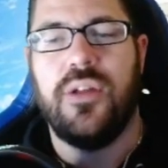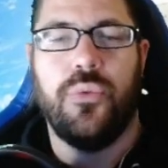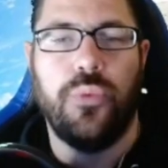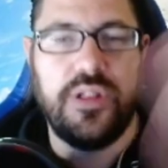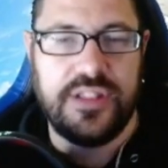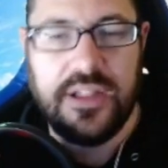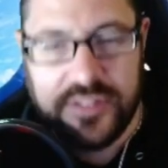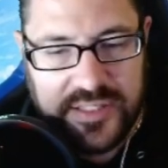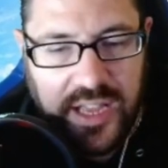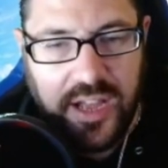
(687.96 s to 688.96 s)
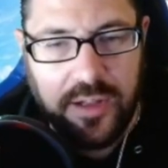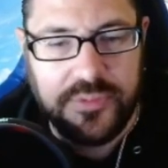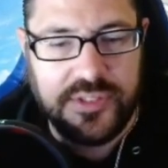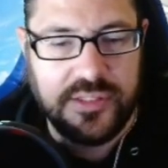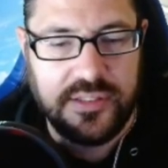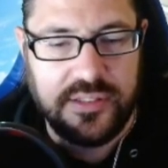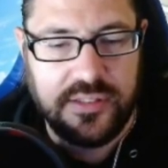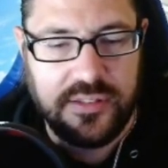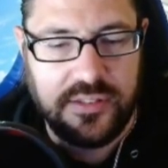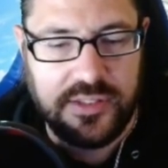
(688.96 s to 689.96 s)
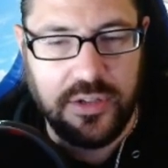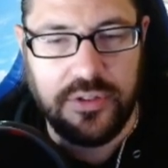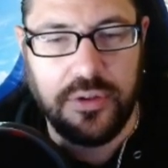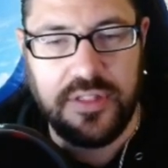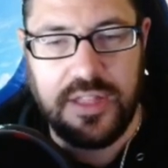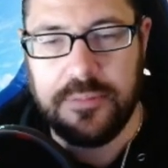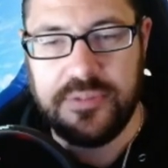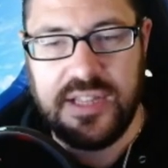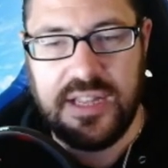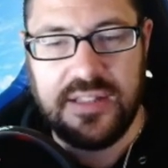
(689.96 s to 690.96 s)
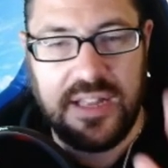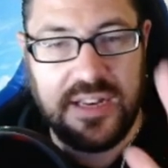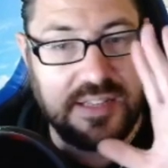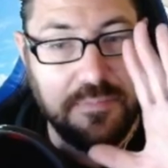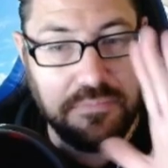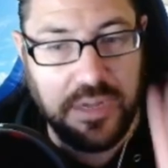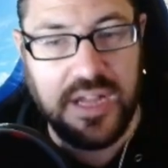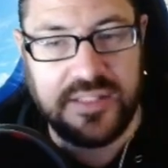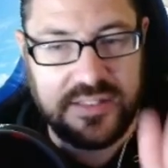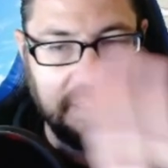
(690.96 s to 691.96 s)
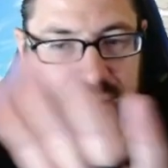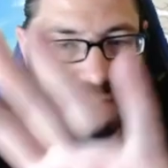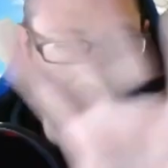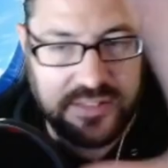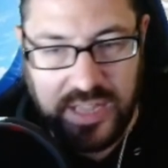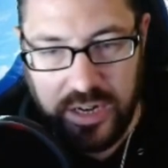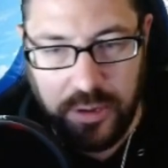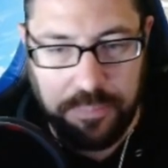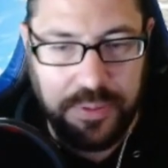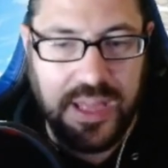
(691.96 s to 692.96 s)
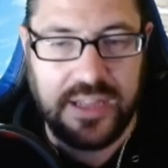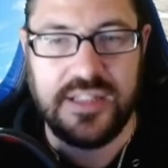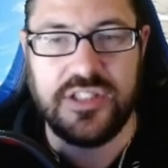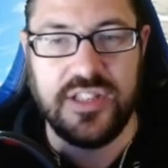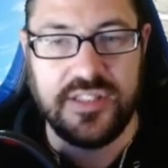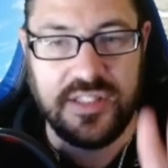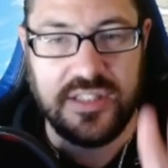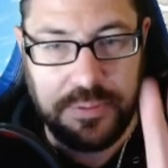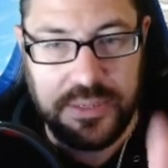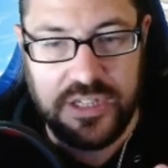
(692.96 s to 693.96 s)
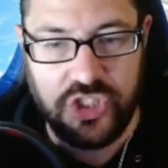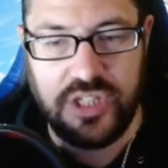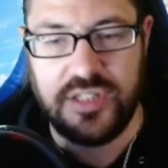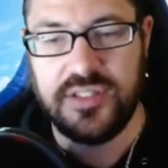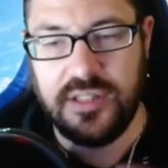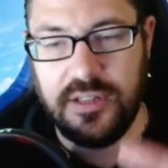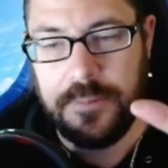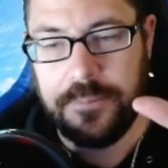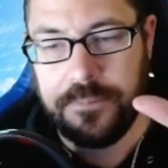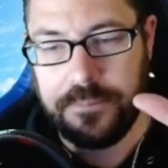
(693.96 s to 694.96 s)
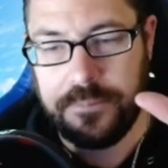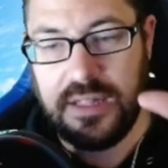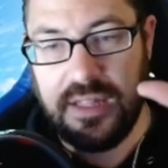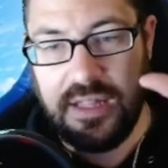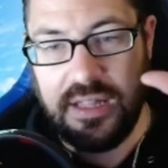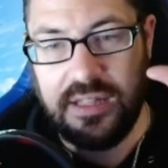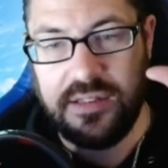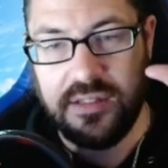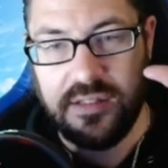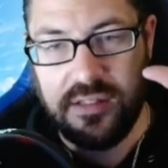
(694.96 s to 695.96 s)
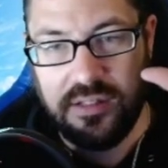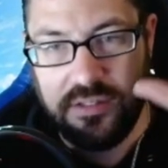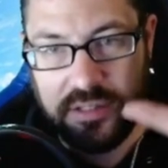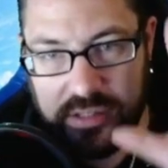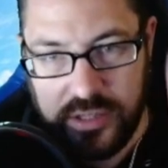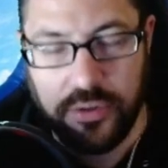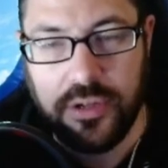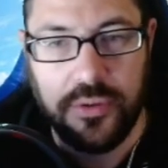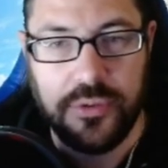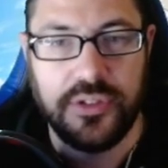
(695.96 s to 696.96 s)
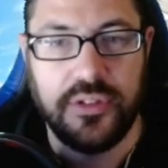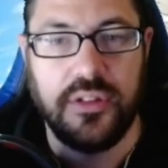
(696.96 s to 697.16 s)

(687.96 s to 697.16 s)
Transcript: without the Toms. So the only thing I'm saying that is a must in this entire package is the PGs and the Cocos.